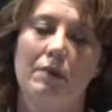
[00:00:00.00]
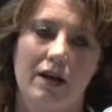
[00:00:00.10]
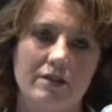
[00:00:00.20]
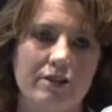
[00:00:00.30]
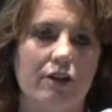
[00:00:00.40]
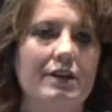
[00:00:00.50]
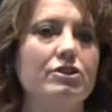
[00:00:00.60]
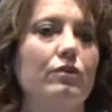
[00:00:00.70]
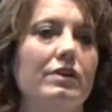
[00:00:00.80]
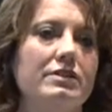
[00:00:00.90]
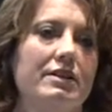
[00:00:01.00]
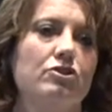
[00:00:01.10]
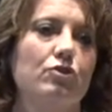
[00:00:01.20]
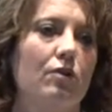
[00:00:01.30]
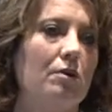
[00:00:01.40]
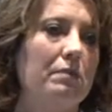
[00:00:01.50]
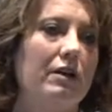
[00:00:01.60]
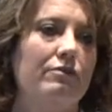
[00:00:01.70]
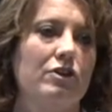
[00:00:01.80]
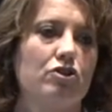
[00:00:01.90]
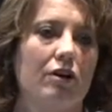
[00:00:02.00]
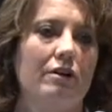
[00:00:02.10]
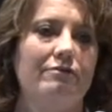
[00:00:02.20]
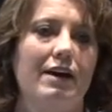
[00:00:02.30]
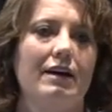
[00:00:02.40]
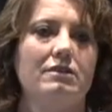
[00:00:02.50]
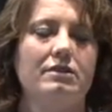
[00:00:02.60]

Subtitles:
because there is a residual beneficial effect.